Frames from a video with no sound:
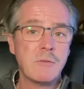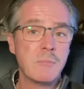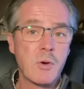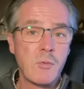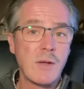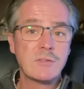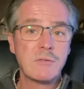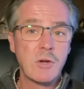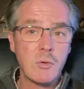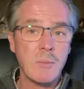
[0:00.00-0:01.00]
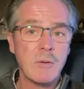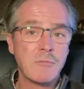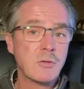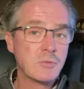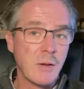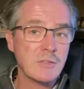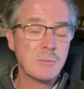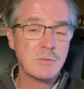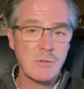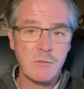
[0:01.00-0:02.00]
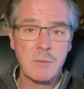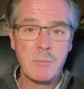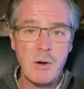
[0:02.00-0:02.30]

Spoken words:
and Progressive Agreement for Trans-Pacific